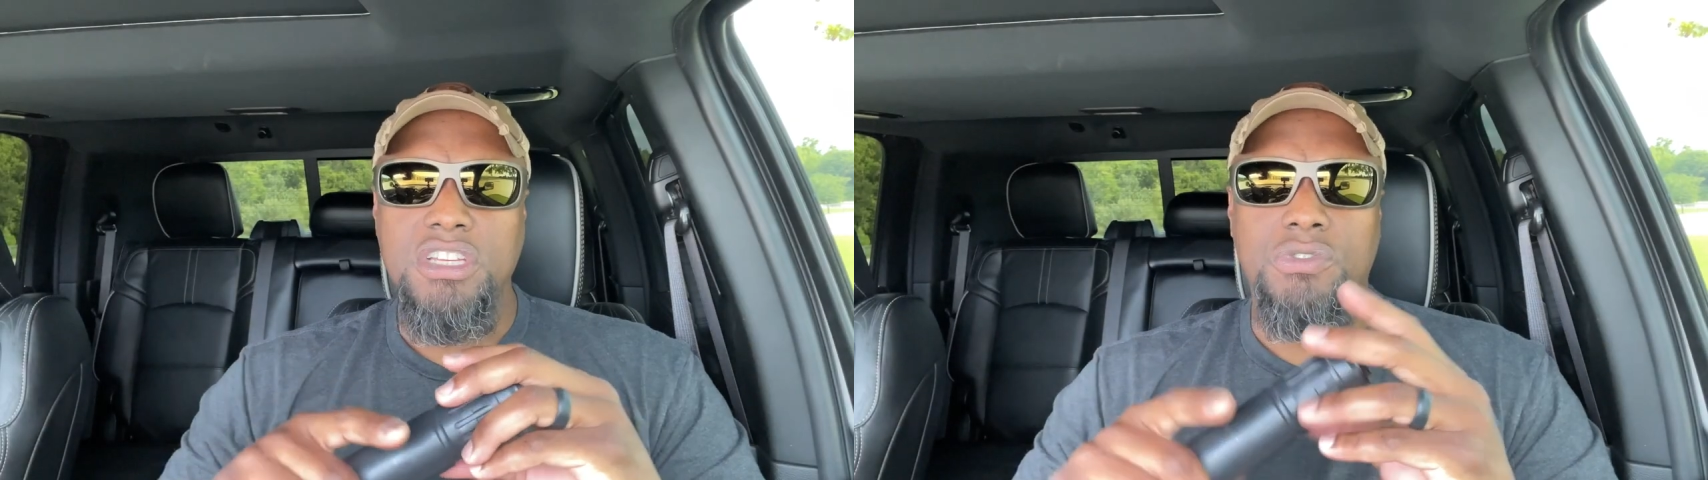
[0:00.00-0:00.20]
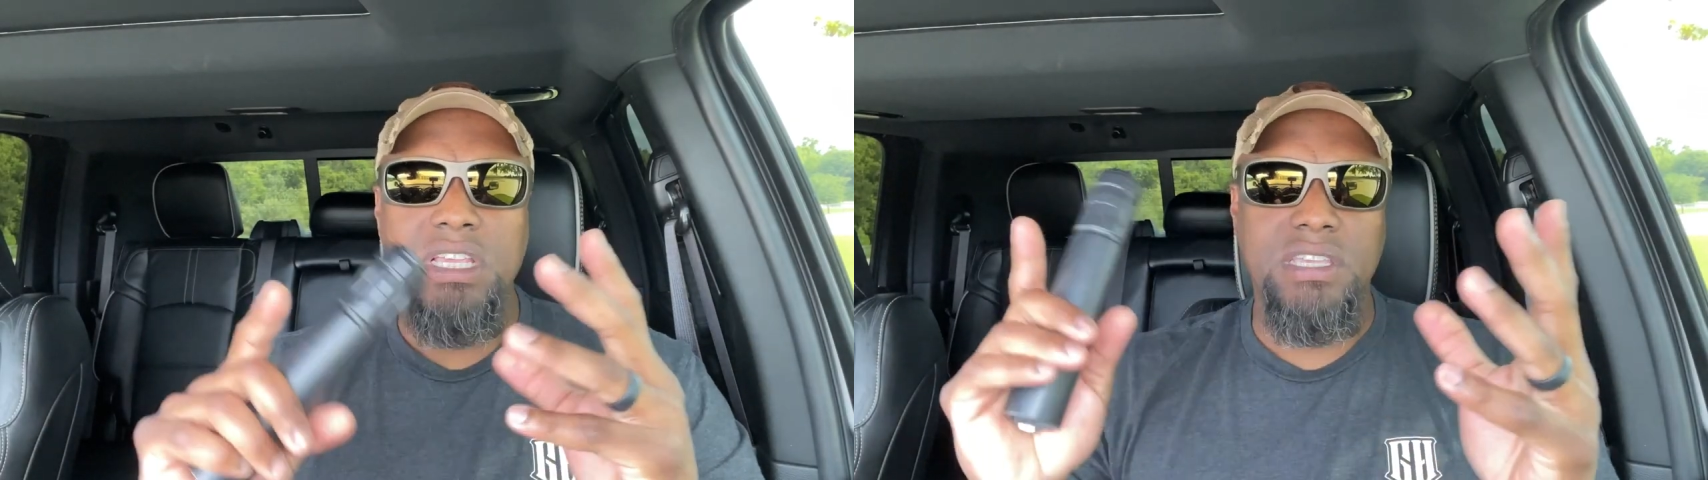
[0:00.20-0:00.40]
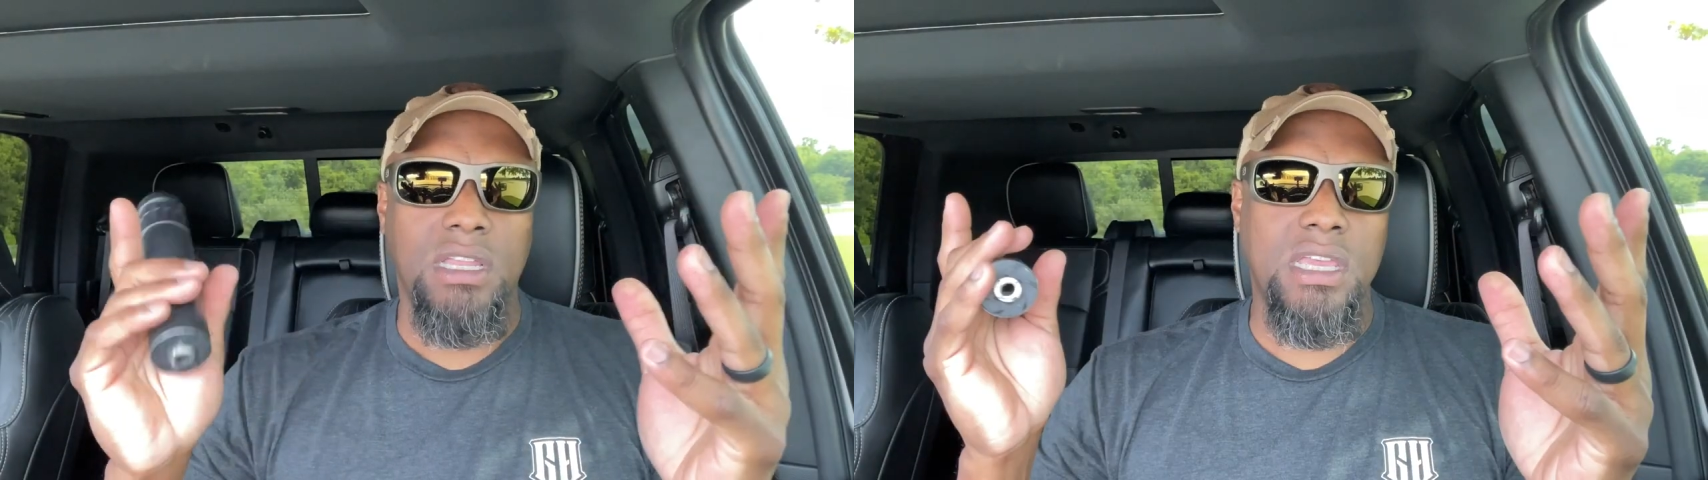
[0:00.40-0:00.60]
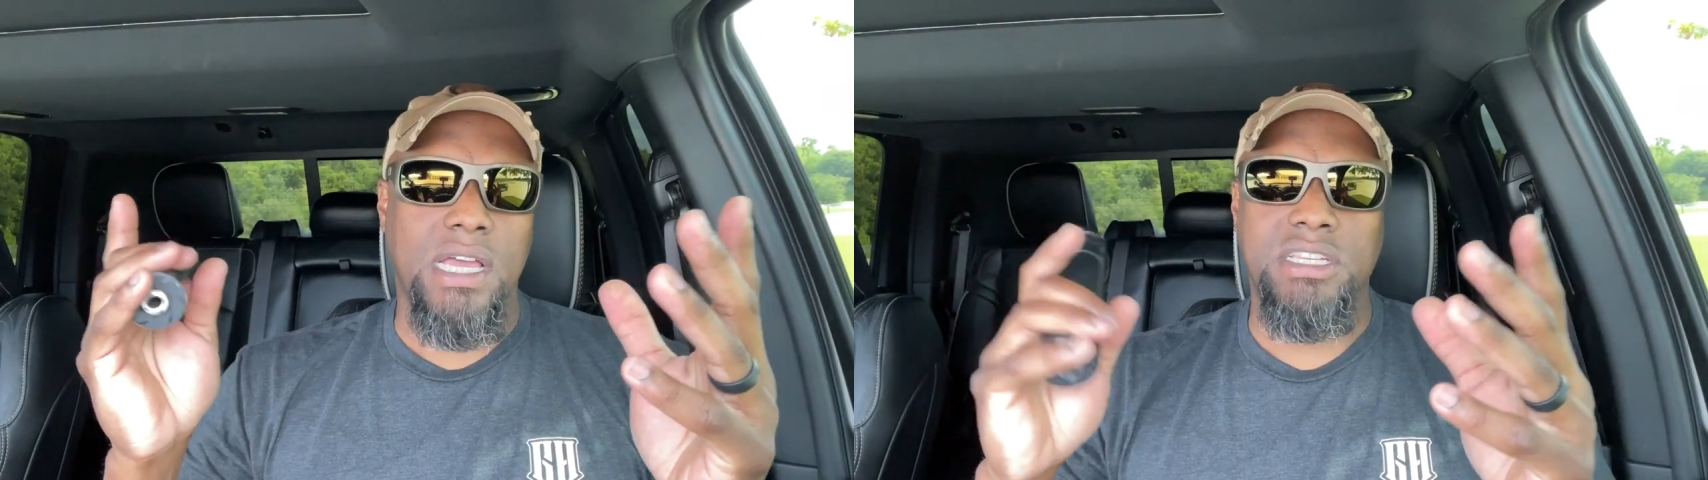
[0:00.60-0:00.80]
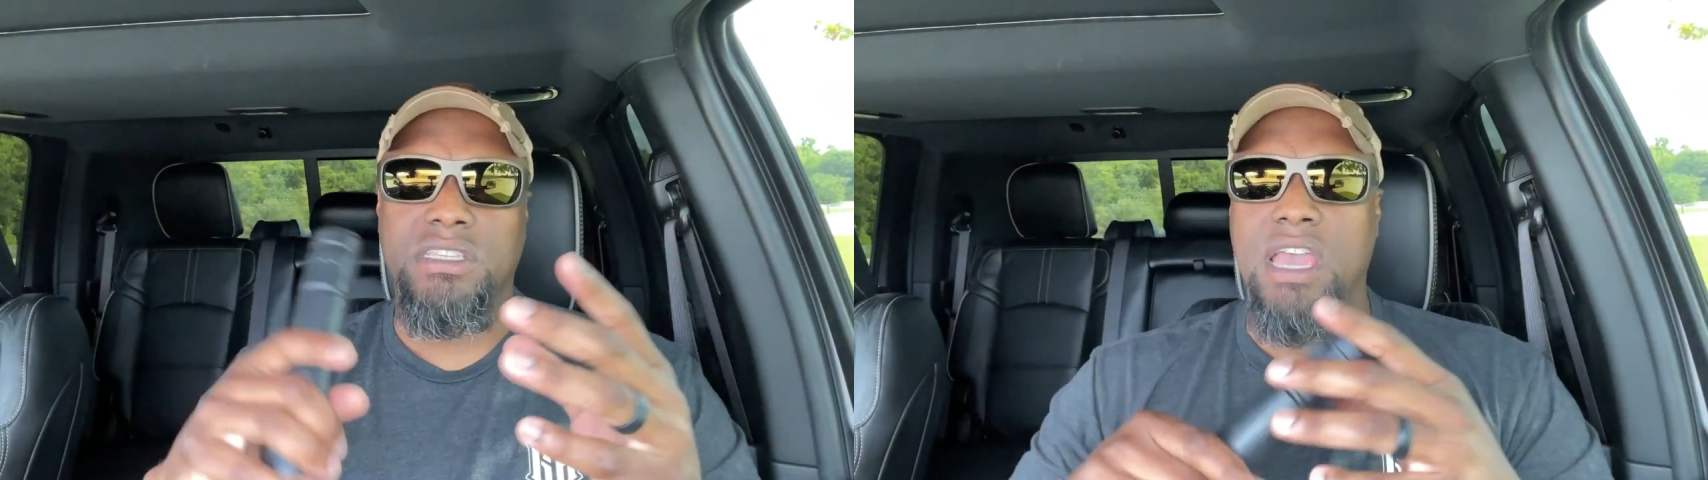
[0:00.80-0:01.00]
recently,
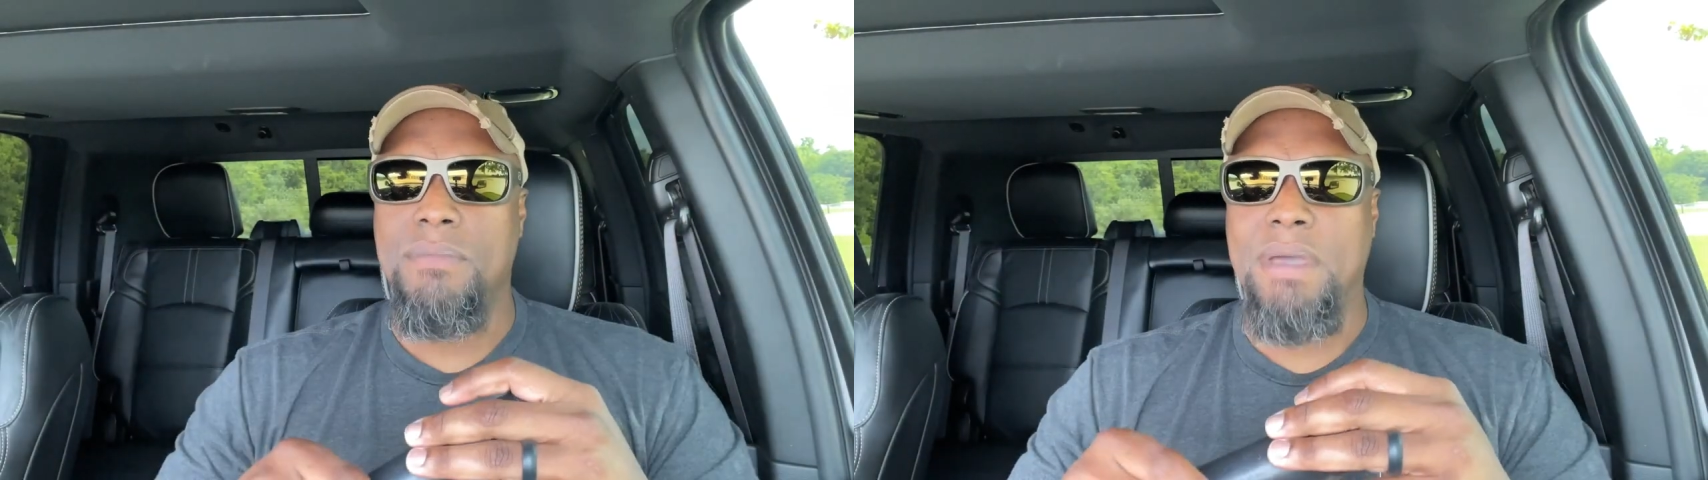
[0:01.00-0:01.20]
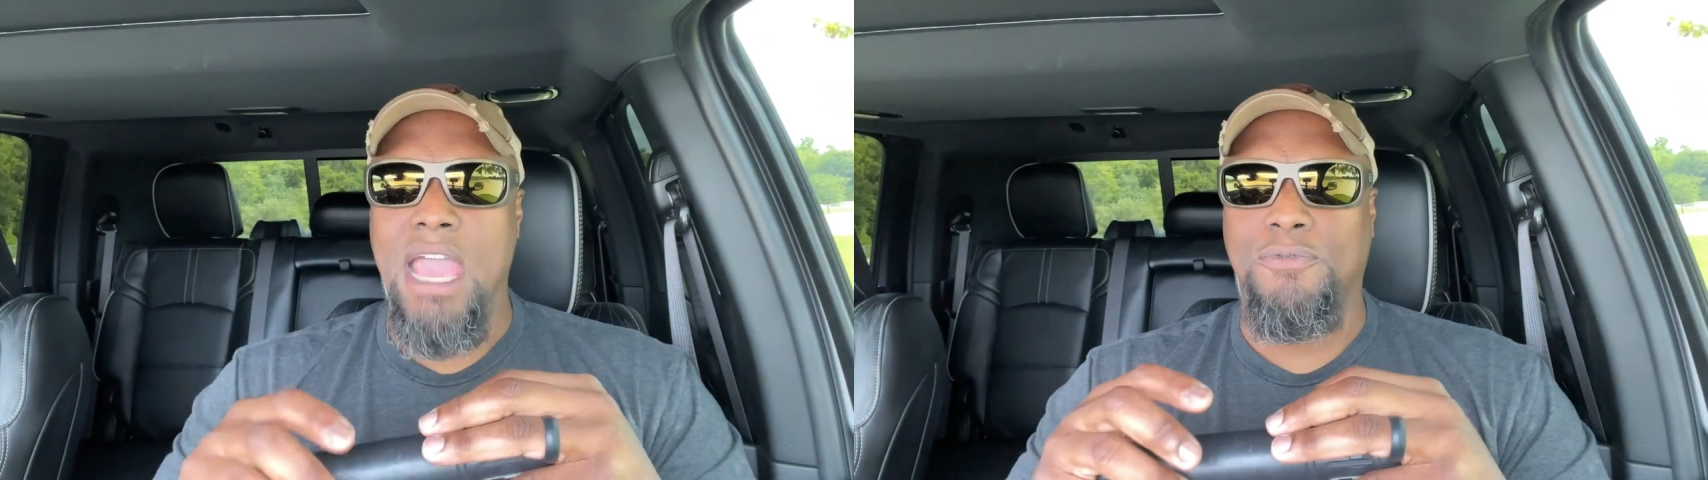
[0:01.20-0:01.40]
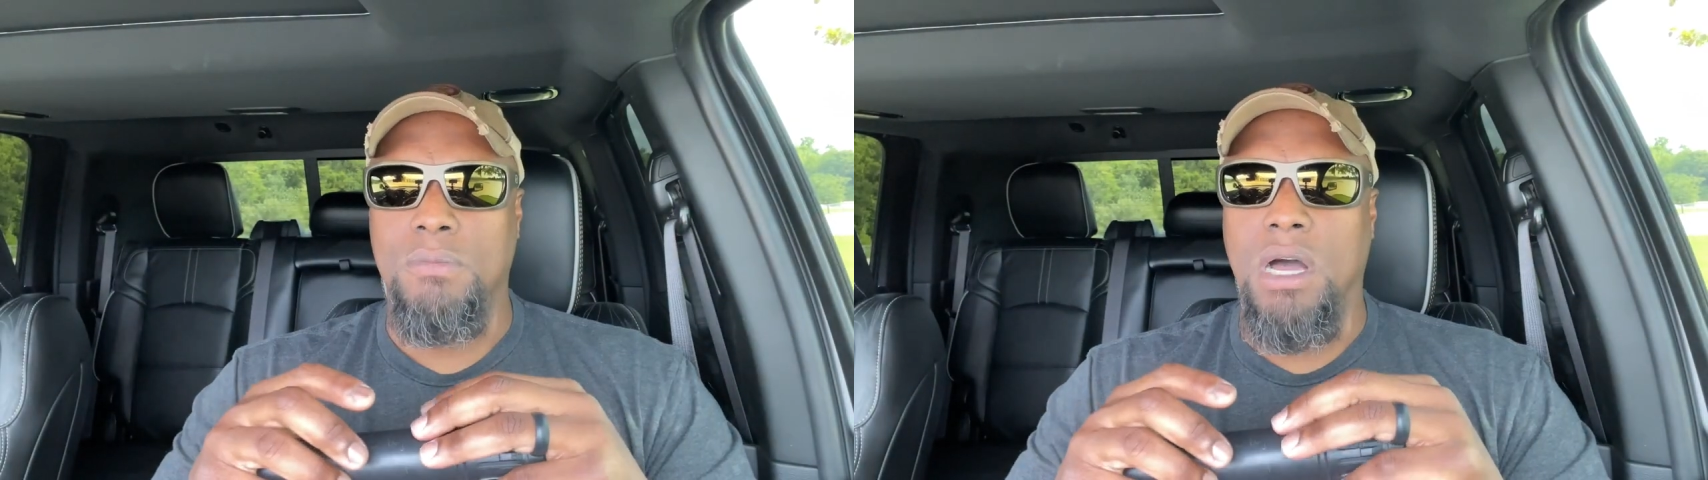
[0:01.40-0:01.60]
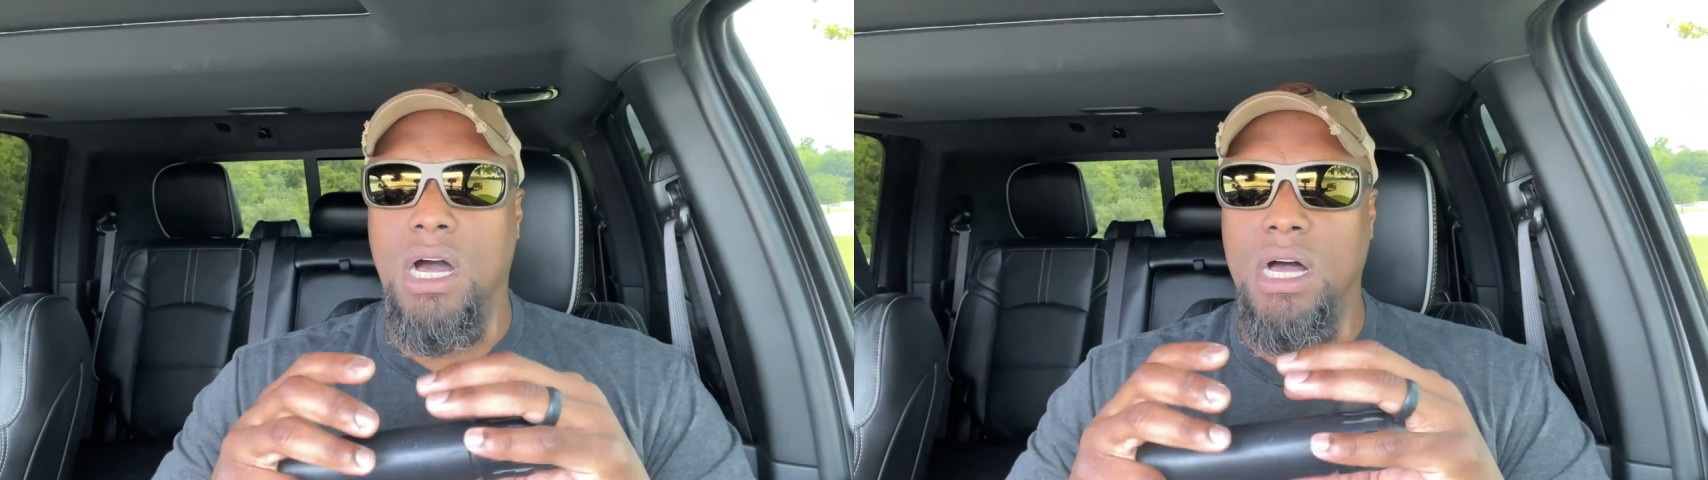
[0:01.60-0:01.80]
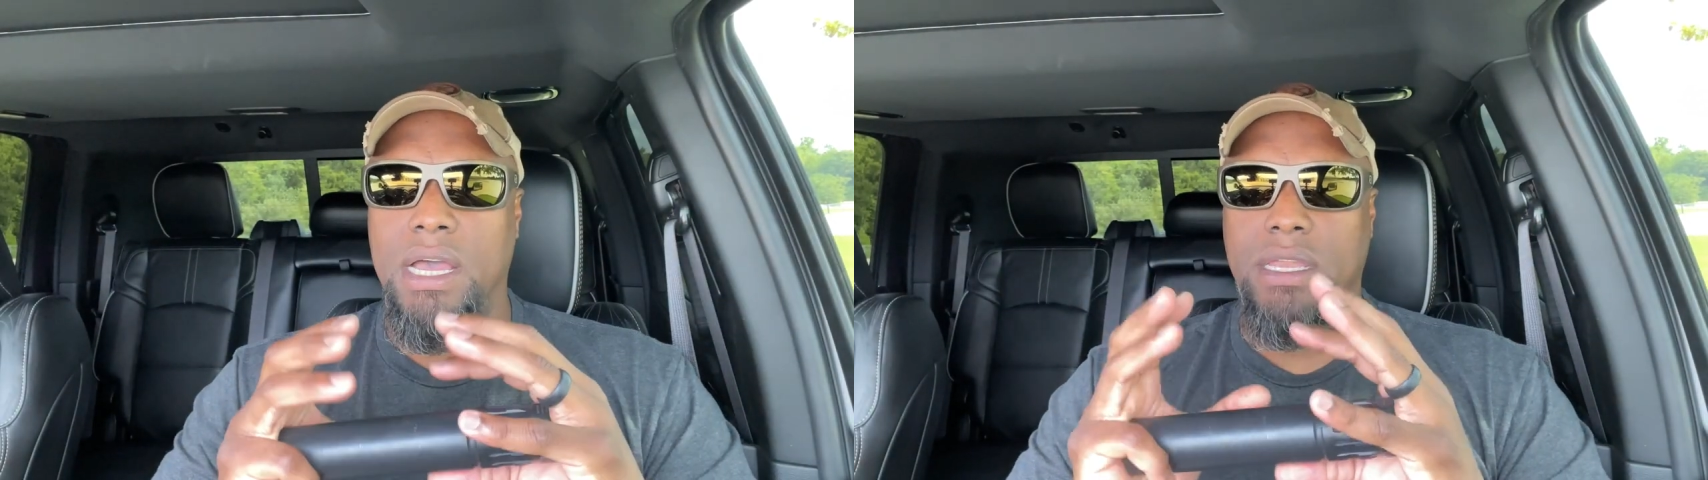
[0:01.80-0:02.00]
I just came back from a
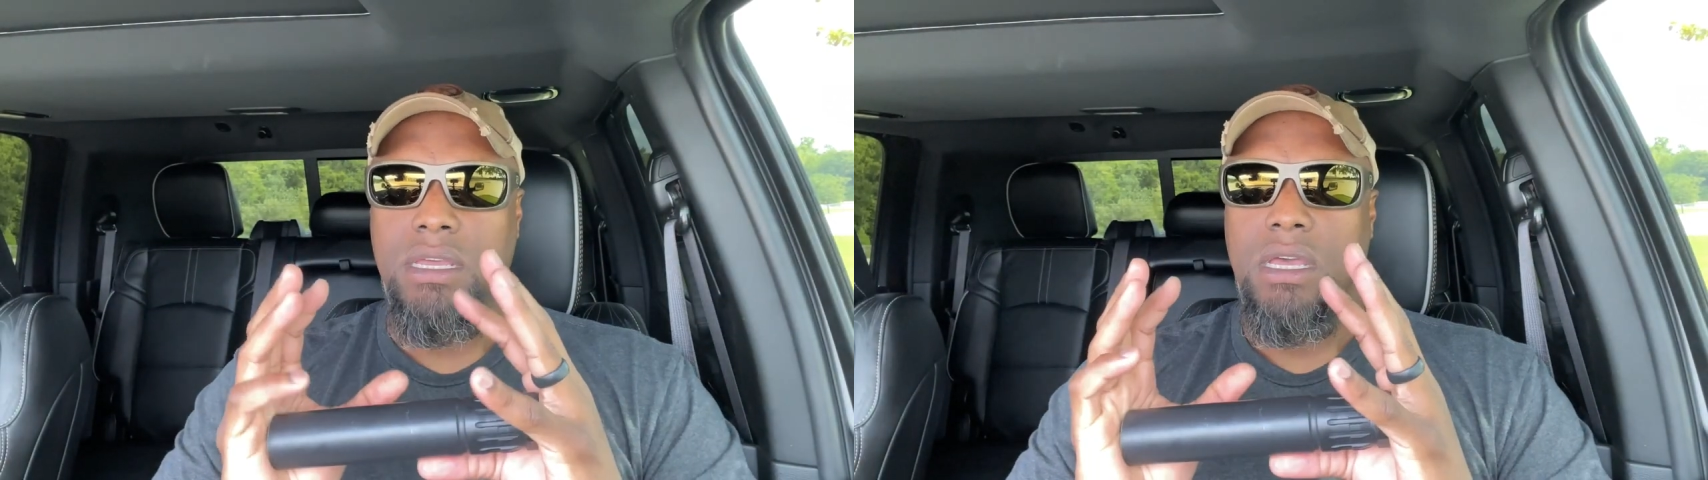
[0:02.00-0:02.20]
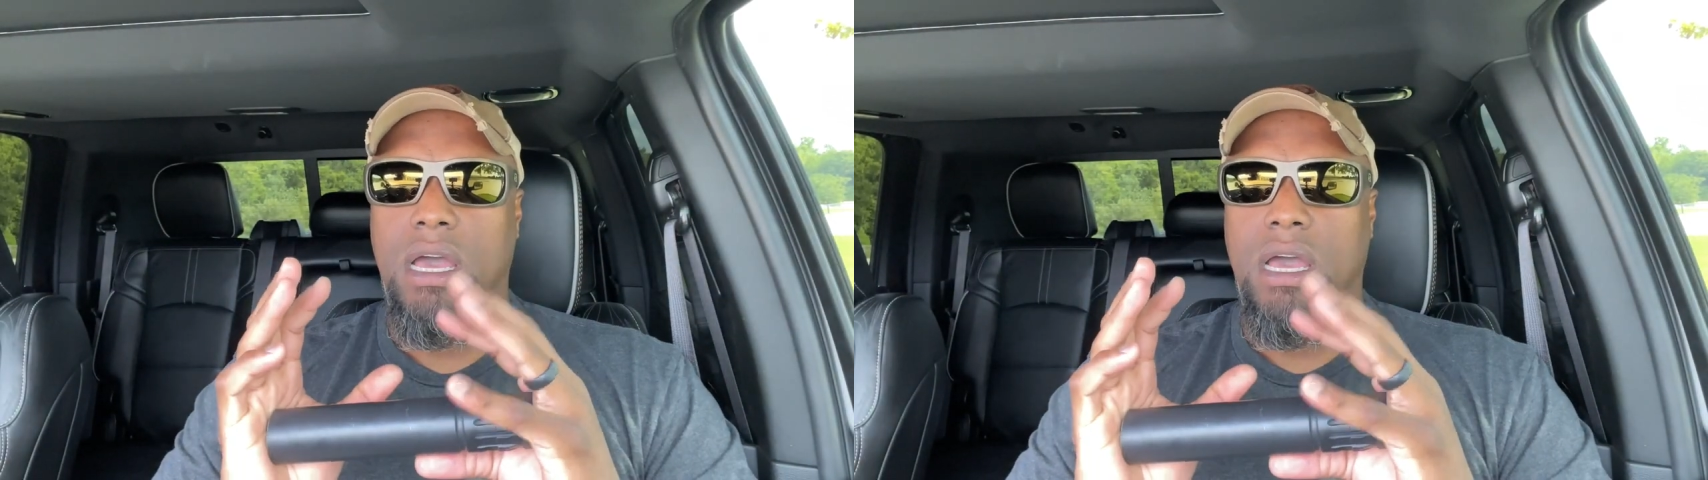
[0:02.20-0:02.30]
hunt.